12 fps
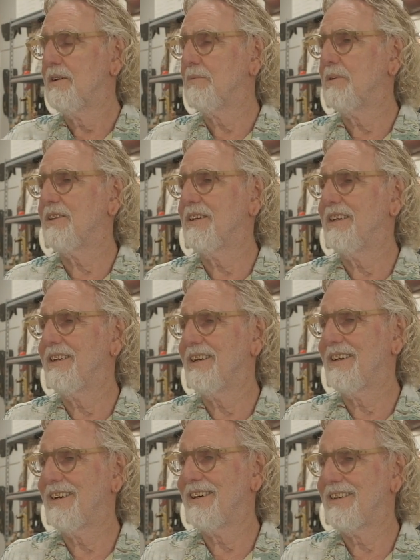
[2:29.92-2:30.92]
but
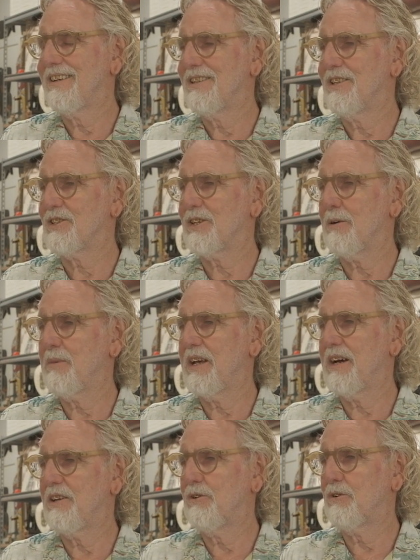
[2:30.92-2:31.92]
that
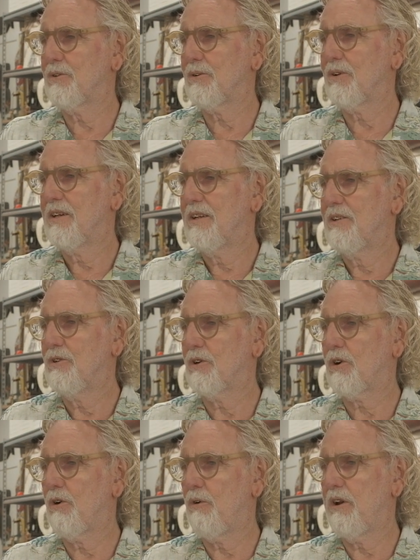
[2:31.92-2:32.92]
somehow your
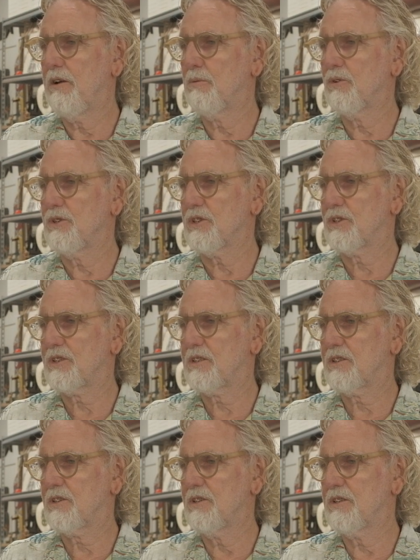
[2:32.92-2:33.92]
career will just
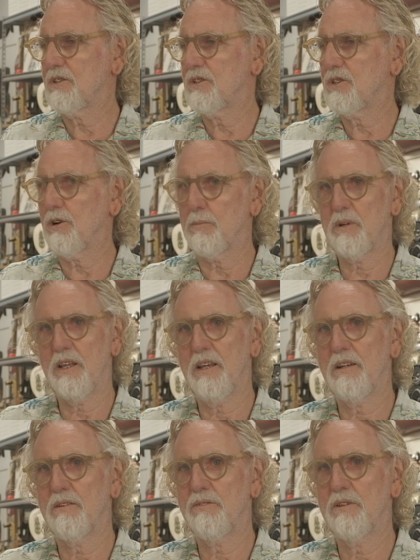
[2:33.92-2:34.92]
stop
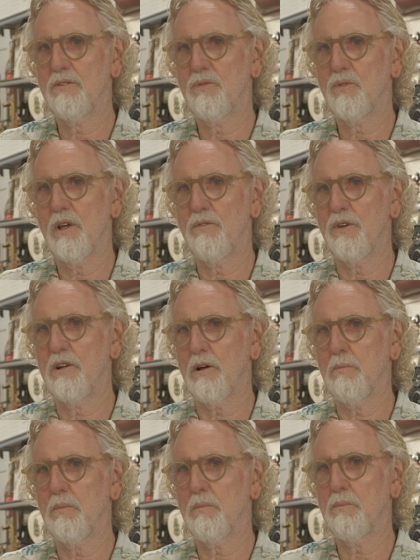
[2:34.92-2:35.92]
dead if you
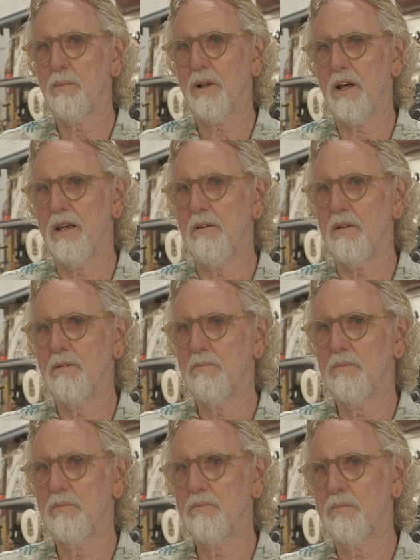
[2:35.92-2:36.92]
don't play
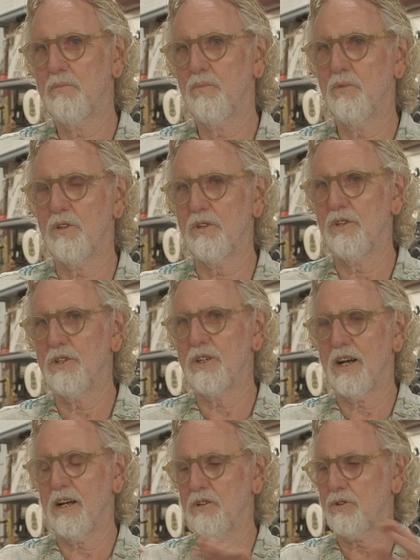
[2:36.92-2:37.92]
within these
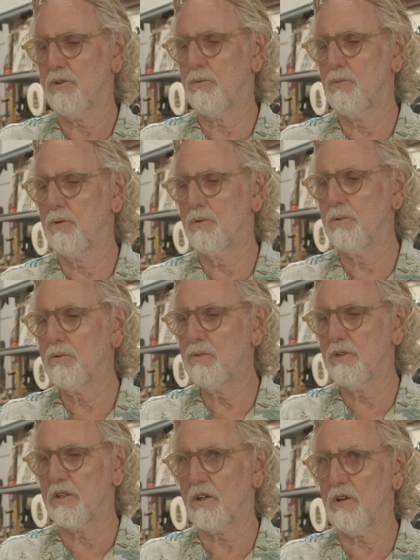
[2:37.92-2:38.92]
art sort of rules
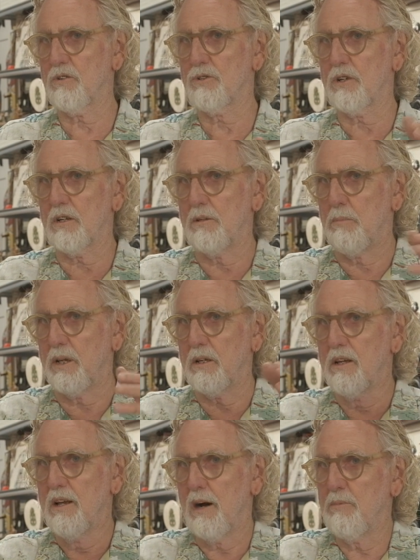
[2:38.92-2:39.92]
that are constantly being,
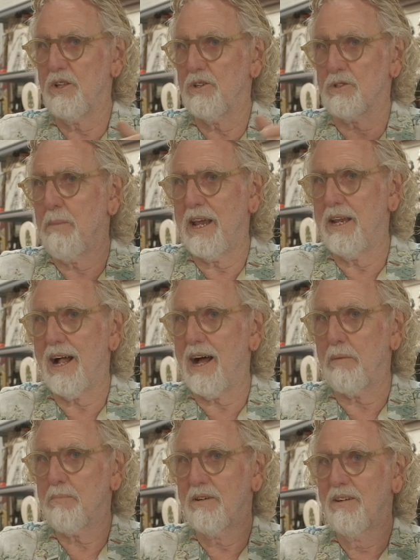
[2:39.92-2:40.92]
I mean, they're just made
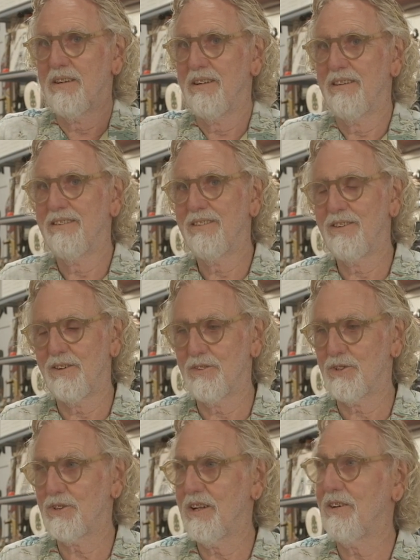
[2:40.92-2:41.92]
up. You know,
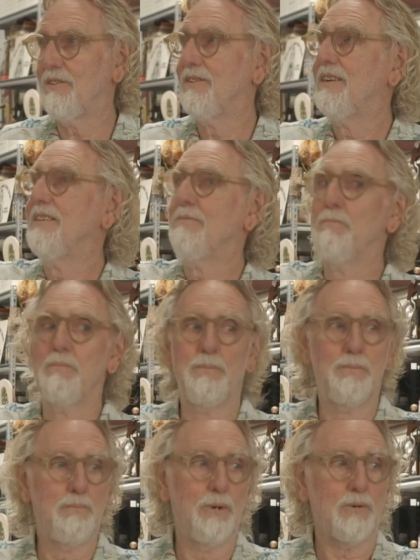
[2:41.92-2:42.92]
there's no
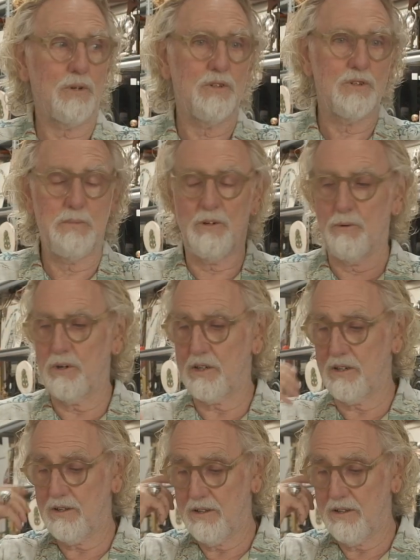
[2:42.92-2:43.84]
book that's been written.